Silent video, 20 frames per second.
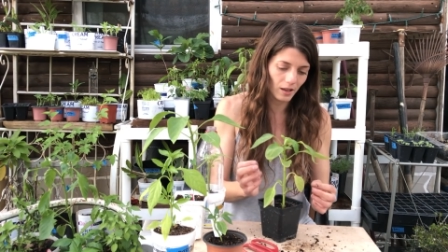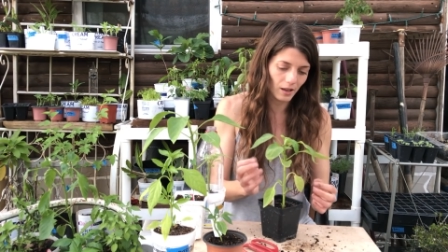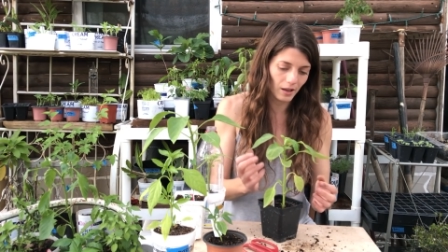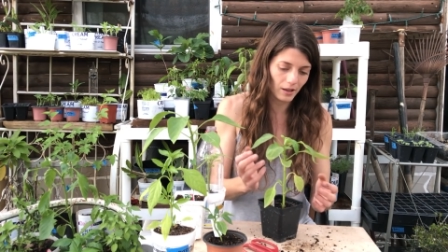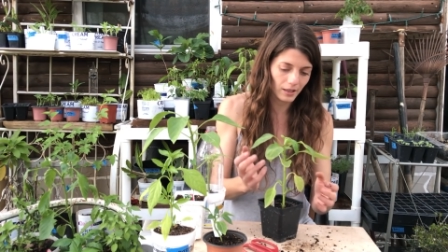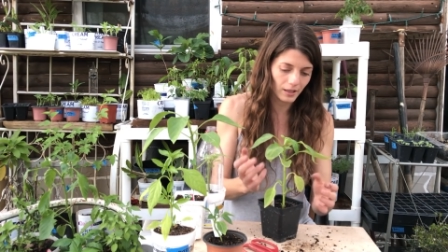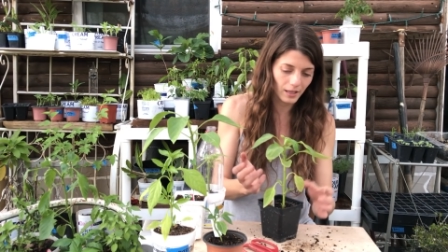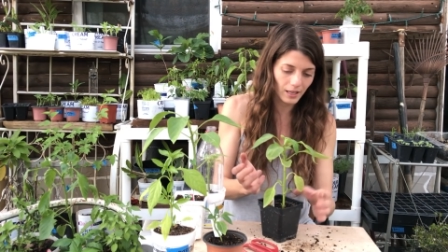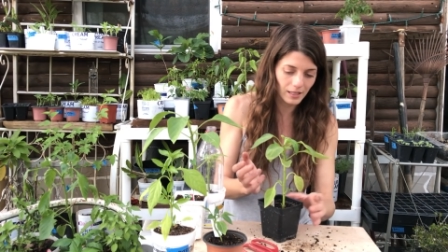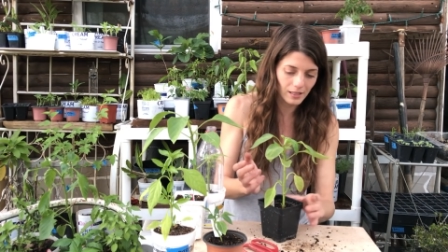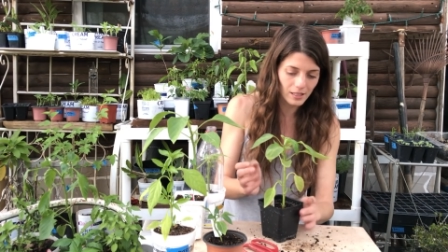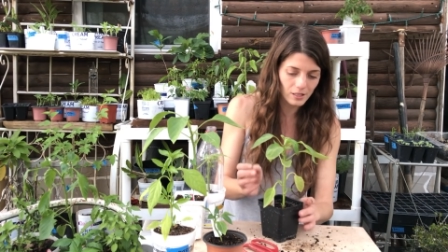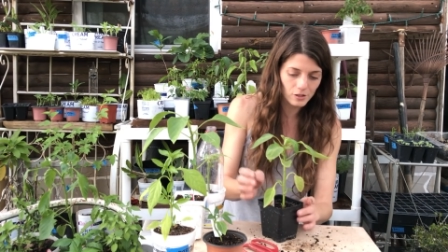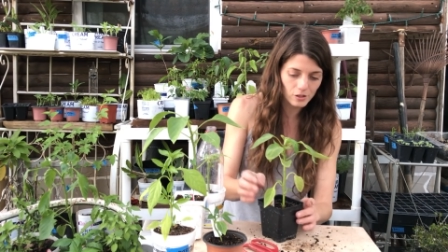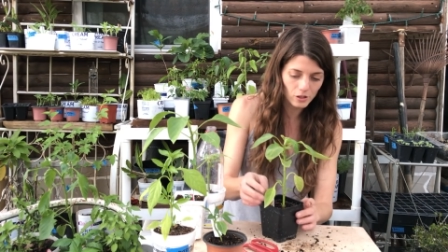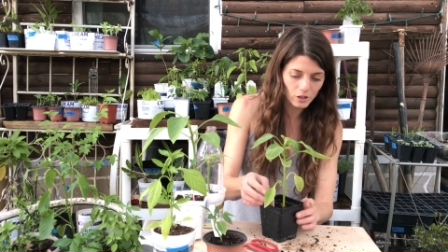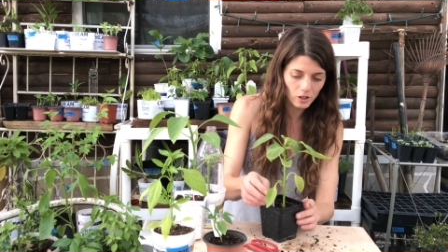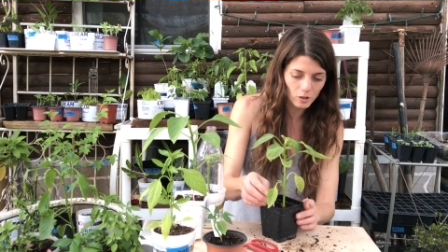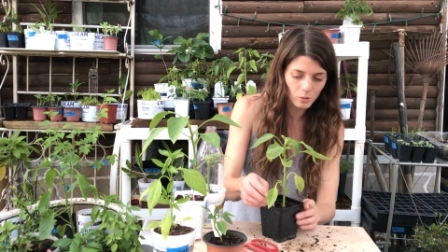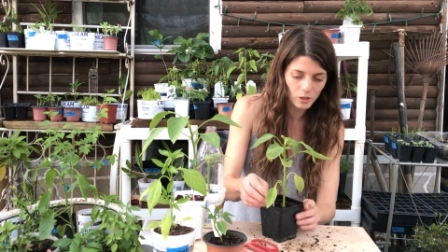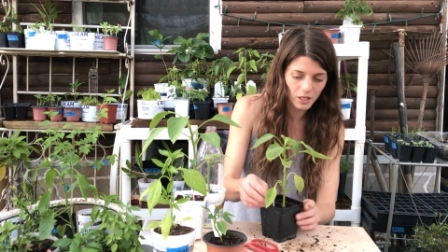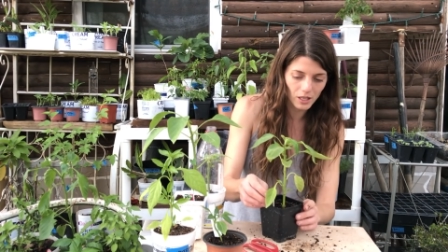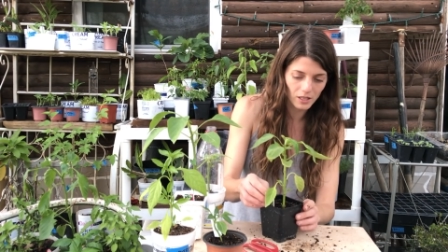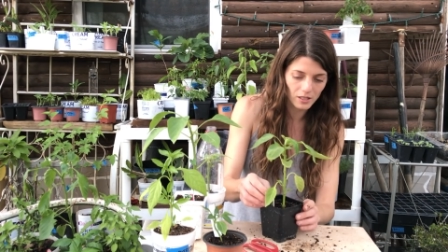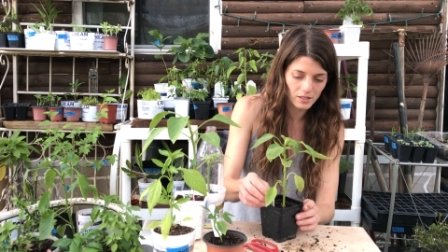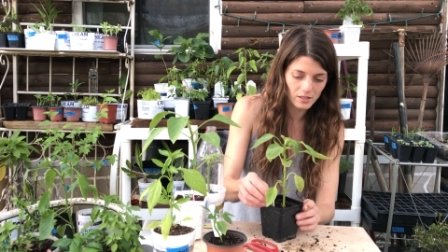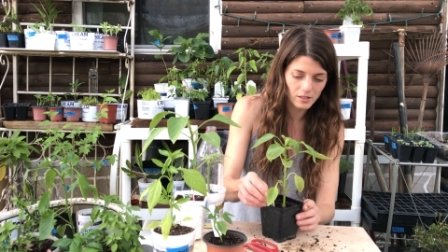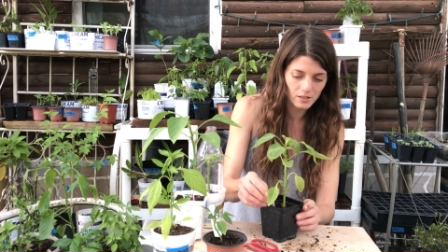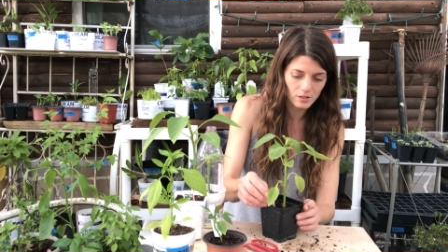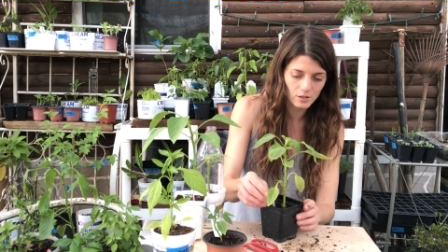again, these are
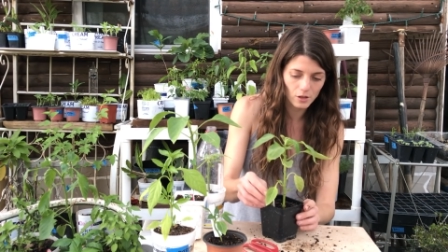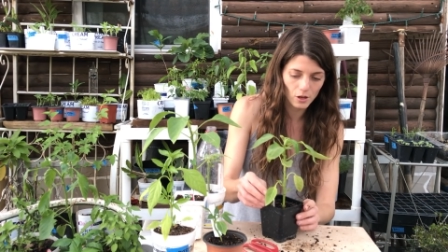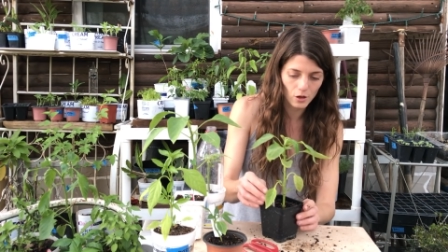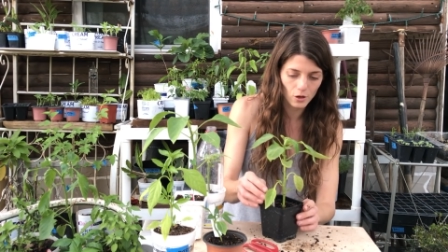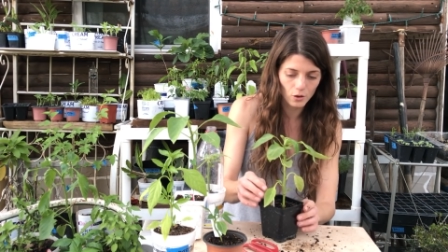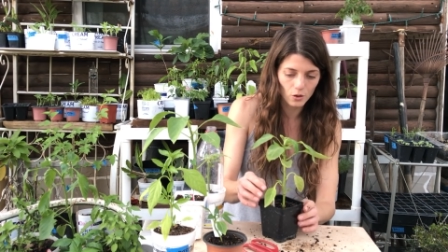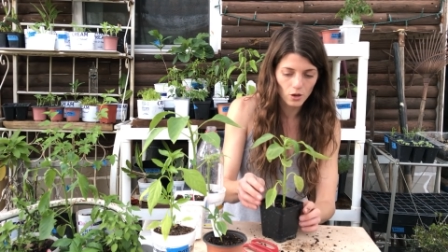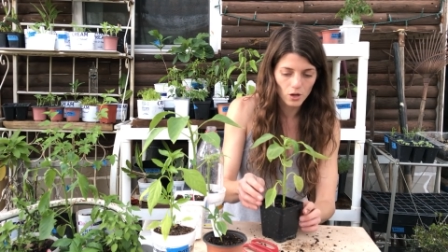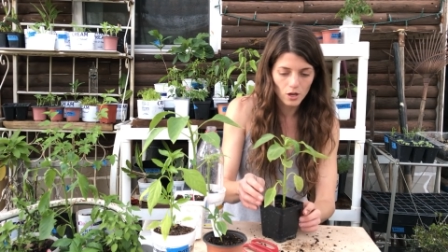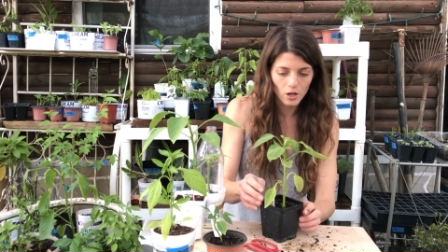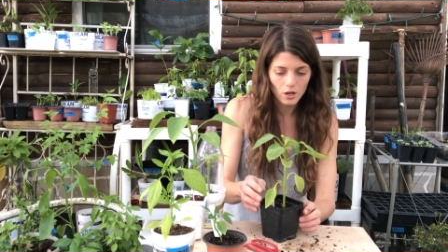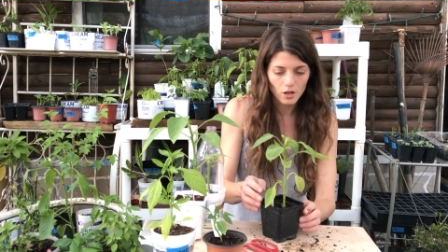cubanelles, so